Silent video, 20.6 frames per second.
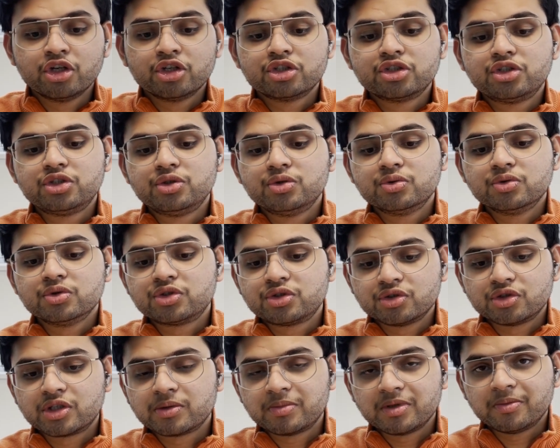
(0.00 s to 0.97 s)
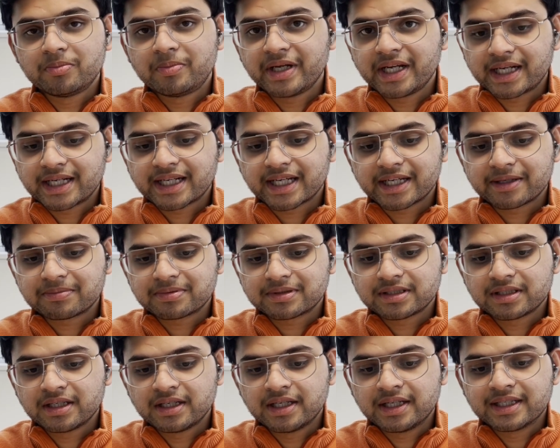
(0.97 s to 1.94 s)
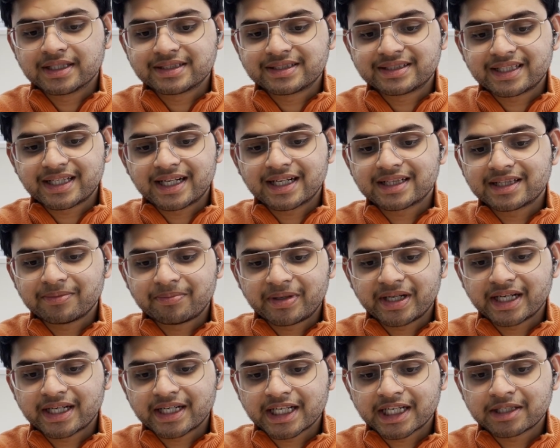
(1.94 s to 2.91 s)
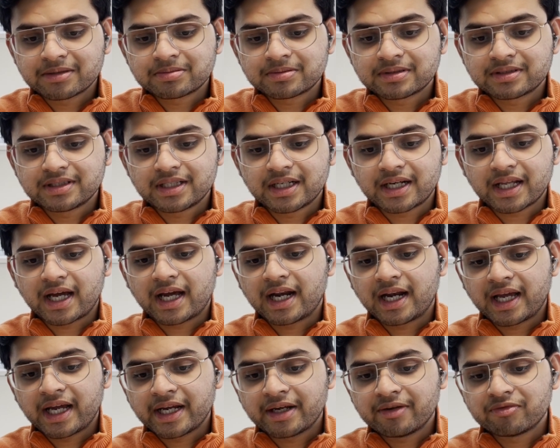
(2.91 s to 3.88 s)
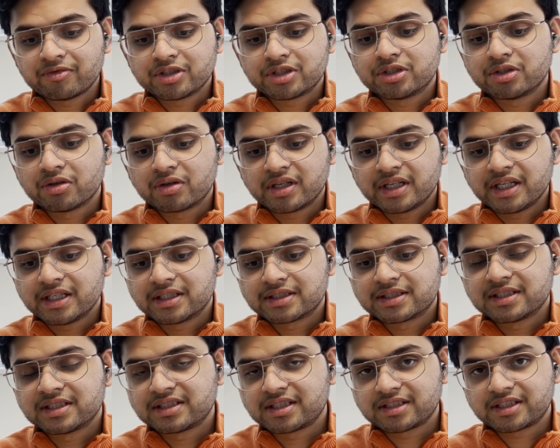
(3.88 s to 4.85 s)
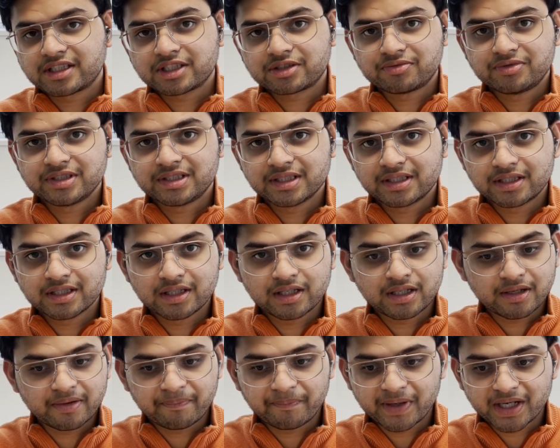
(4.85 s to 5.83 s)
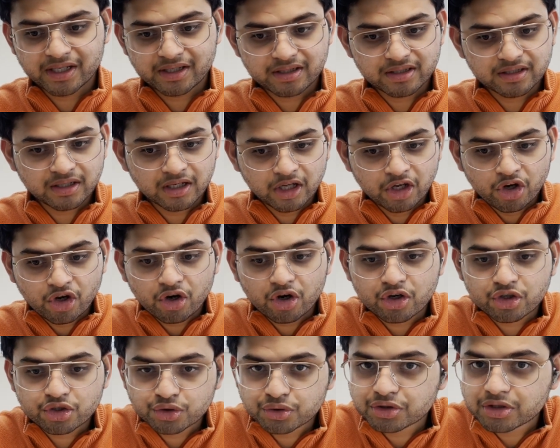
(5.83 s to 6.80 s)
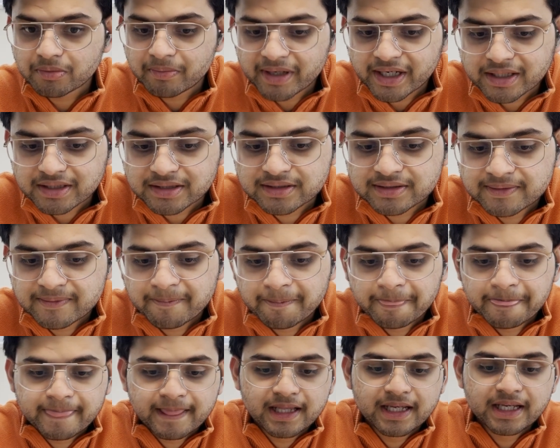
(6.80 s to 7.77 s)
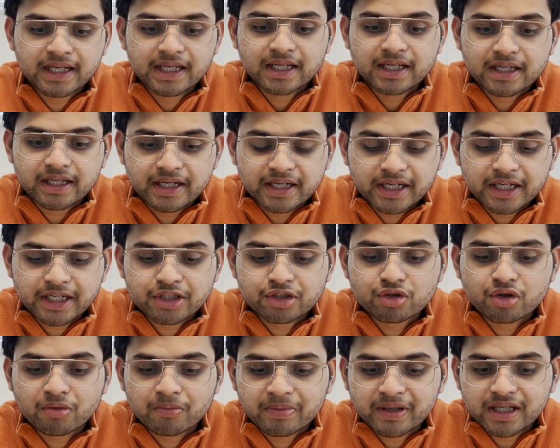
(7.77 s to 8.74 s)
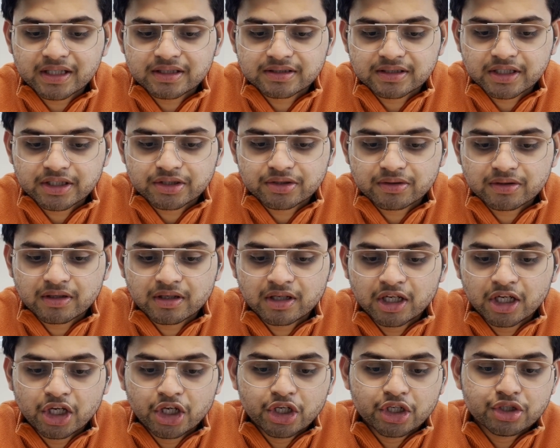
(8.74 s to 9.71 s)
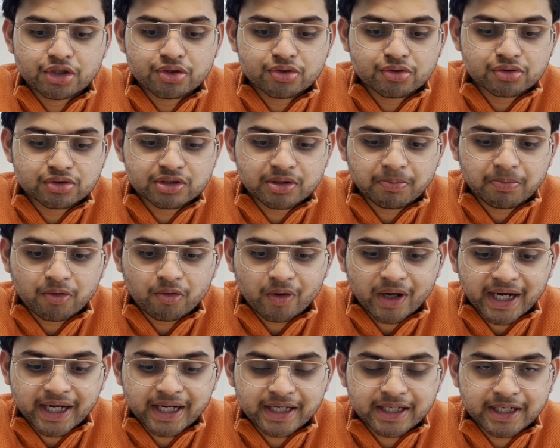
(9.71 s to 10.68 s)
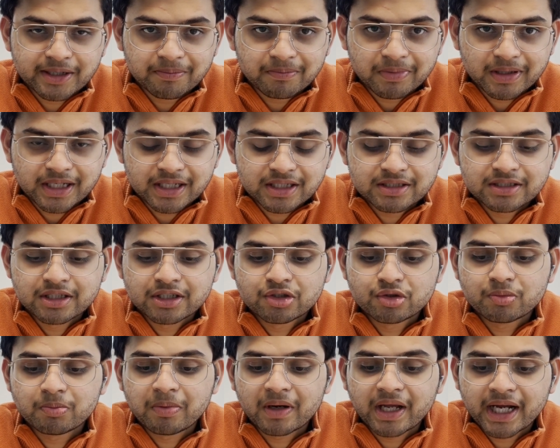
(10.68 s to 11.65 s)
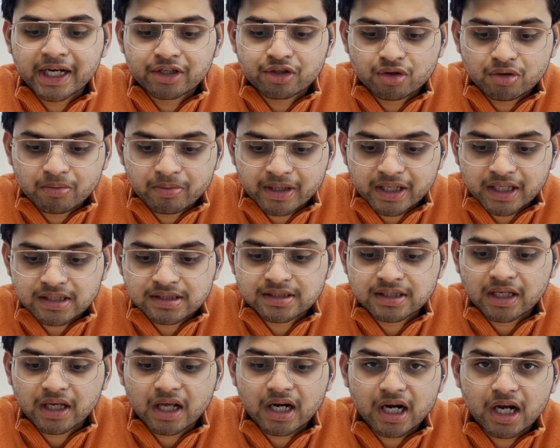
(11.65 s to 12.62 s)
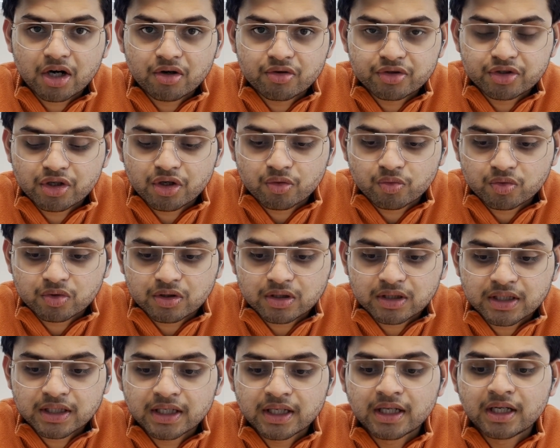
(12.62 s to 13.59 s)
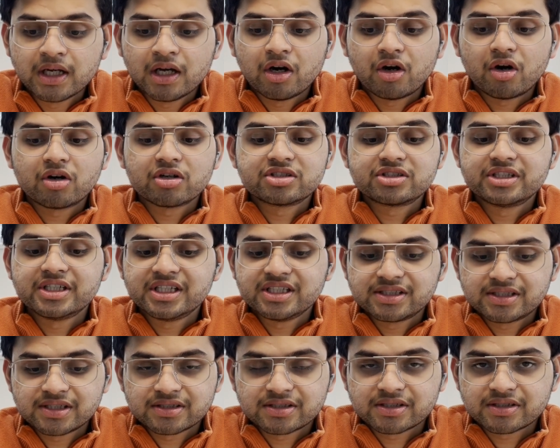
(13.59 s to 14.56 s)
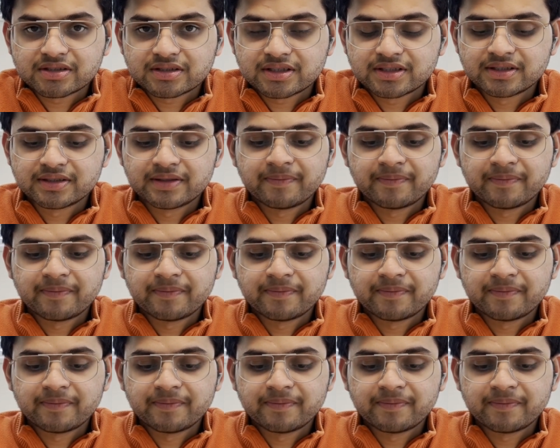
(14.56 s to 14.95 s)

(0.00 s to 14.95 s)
Choose suitable break types. Select the break types that align with your needs, such as physical, mental, or social breaks. Create your break schedule. Use the provided templates to plan your breaks around your work or study sessions.